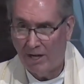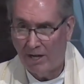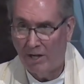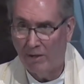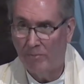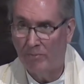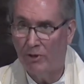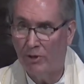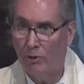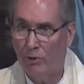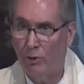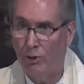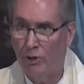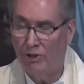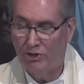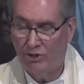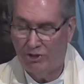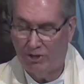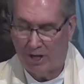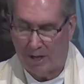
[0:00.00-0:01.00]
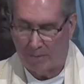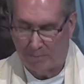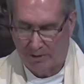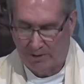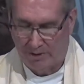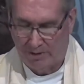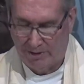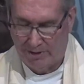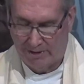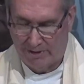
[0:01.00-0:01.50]
am the good
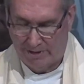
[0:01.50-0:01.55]
shepherd.